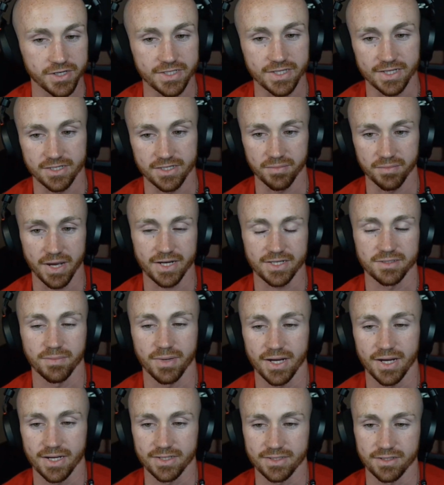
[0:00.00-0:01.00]
and to
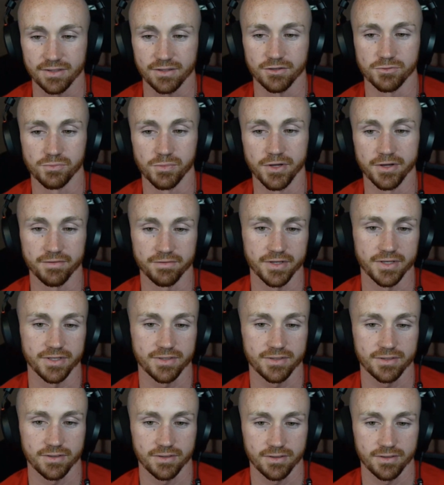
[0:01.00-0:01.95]
maximize those benefits.